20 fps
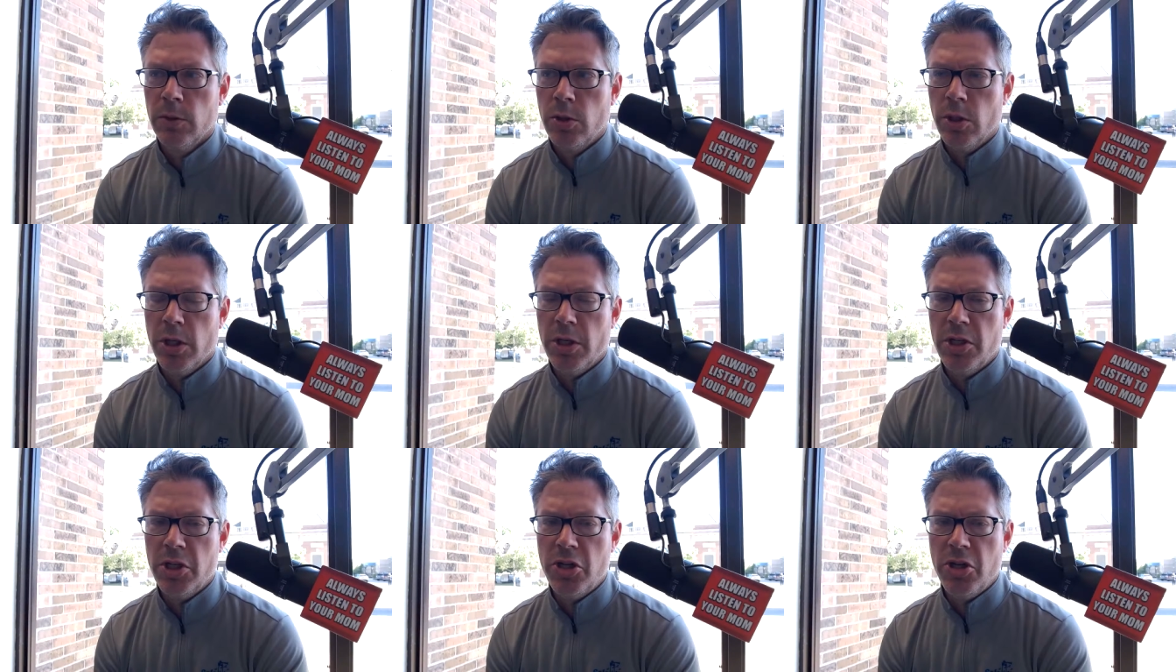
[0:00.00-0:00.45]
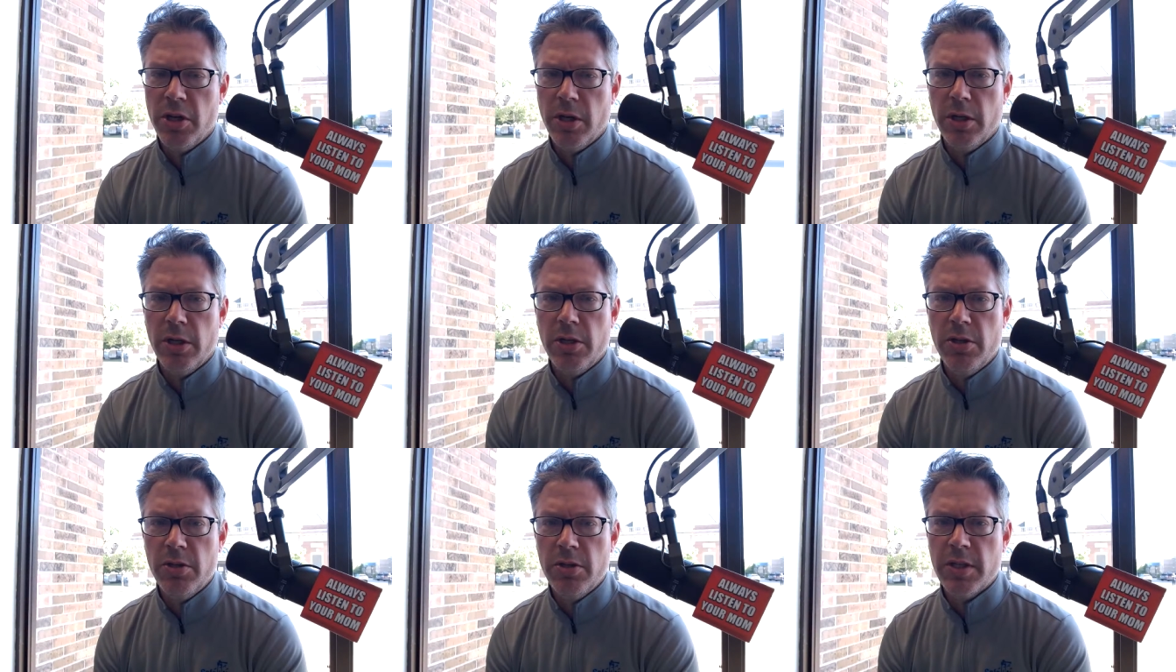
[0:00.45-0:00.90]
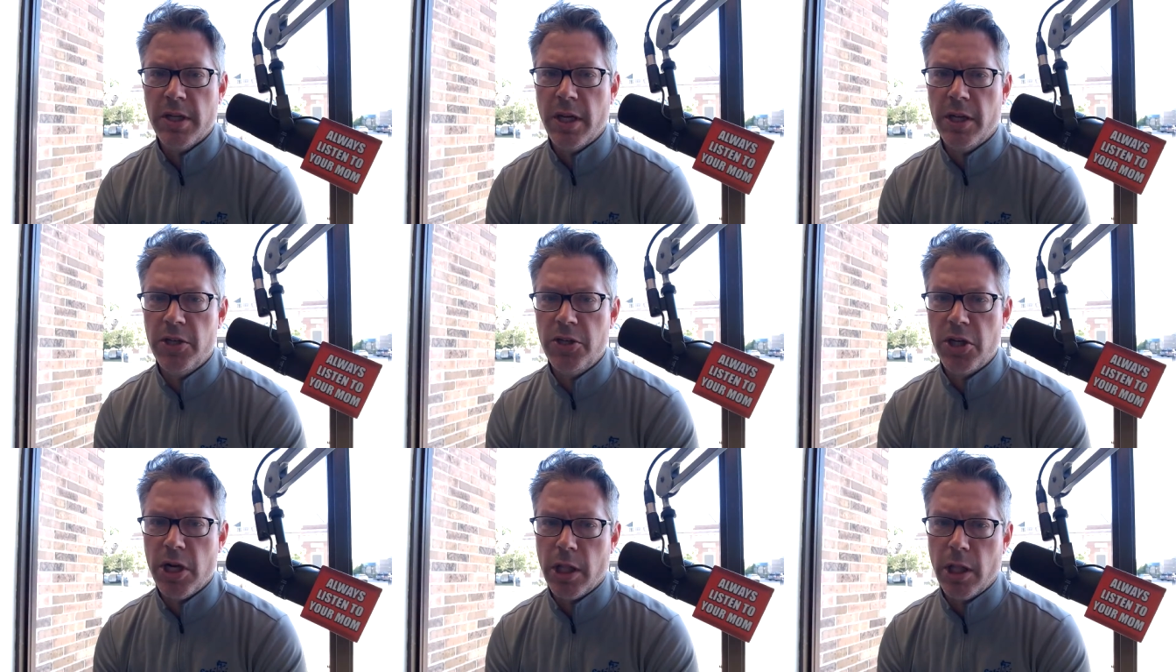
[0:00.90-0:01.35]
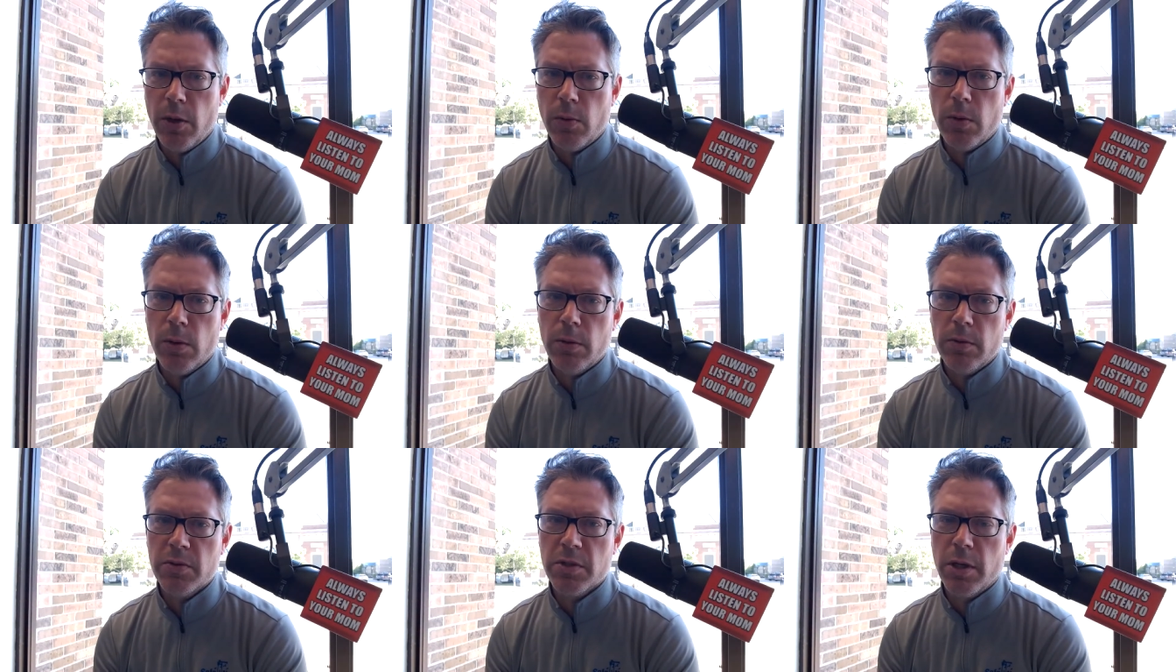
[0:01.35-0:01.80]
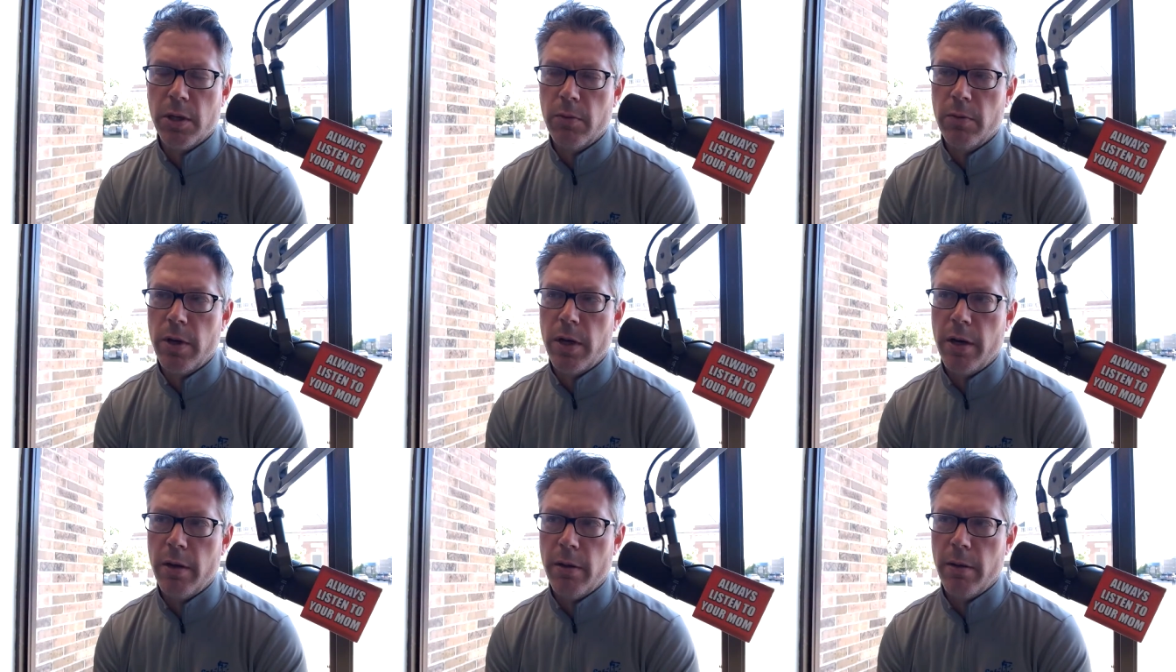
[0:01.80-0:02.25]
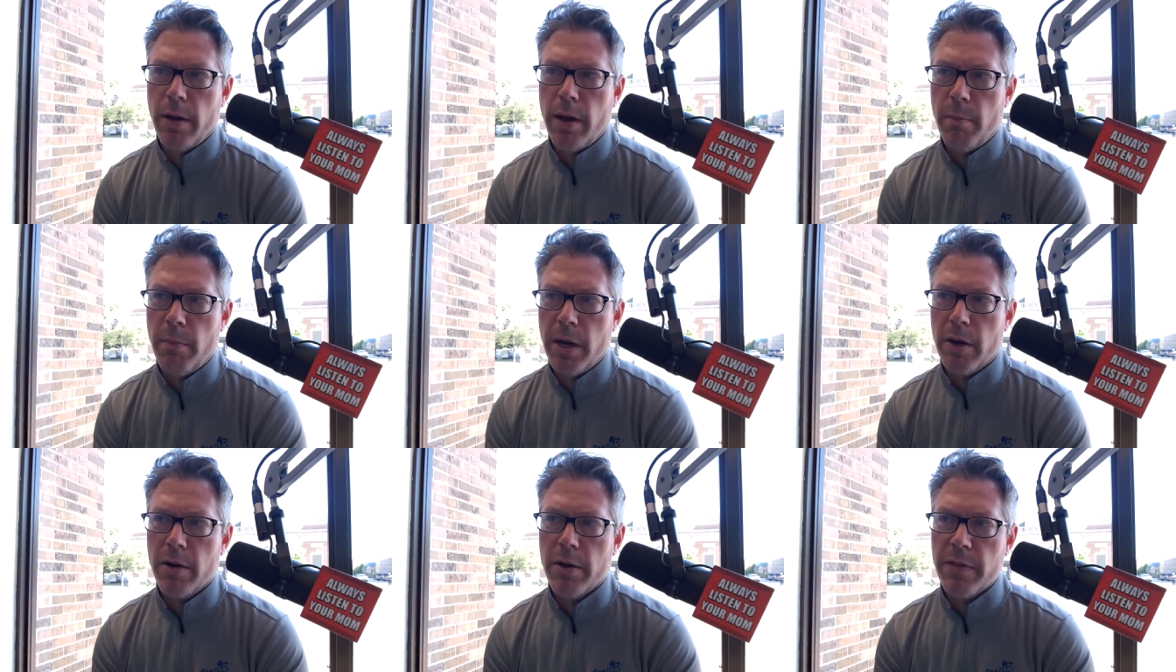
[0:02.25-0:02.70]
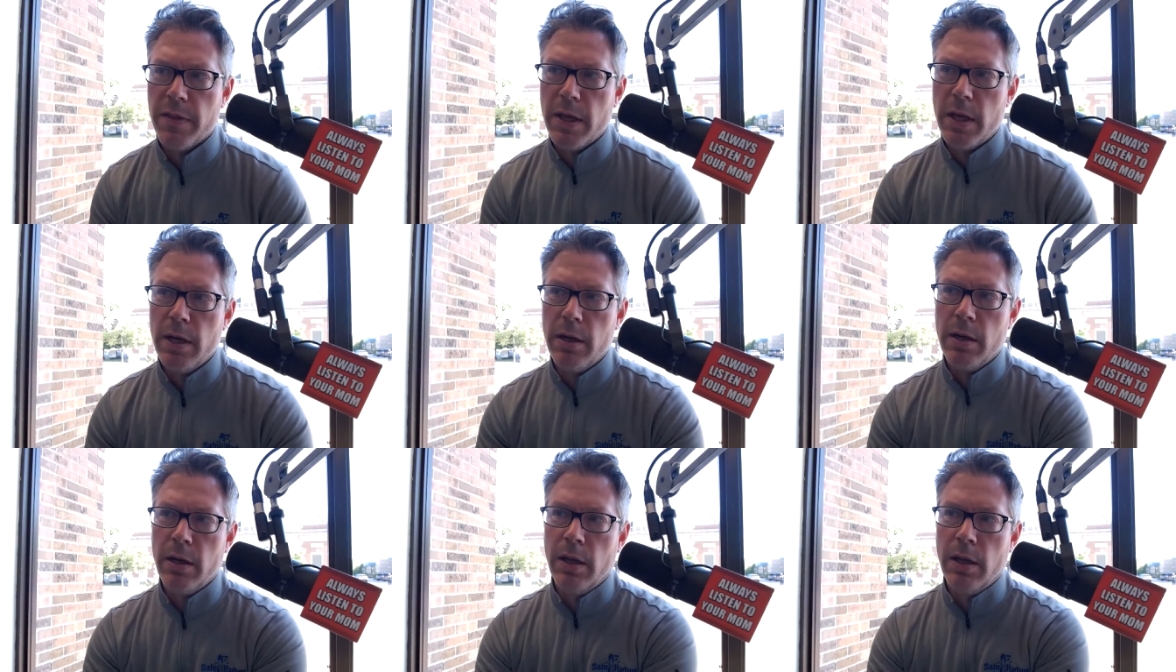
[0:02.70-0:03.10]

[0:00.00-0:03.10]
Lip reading: Good. You say Jelly Roll's going to run a marathon?